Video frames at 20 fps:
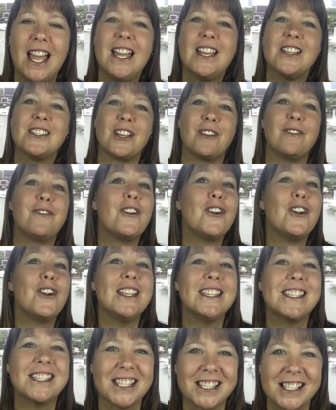So for
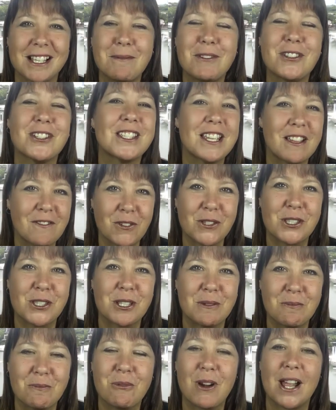instance, let me just give you
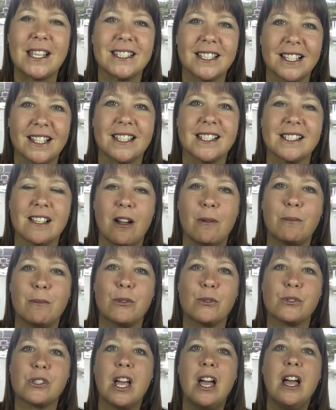some practical
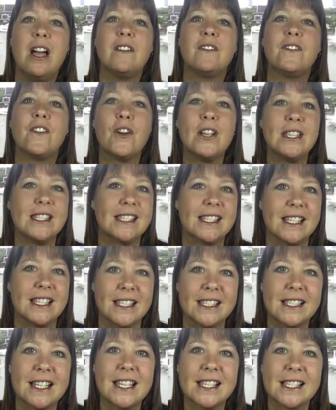examples. For
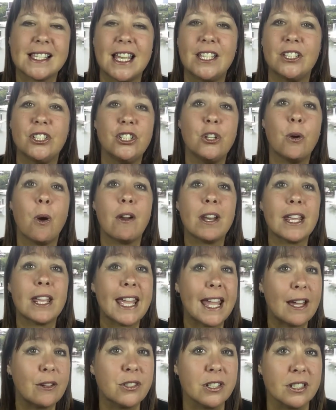instance, let's say that you're an
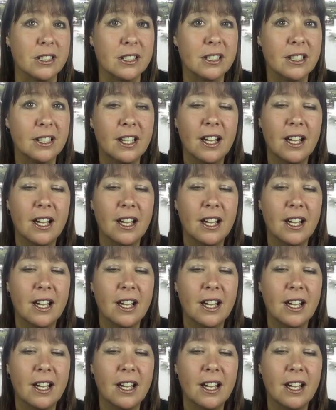accountant.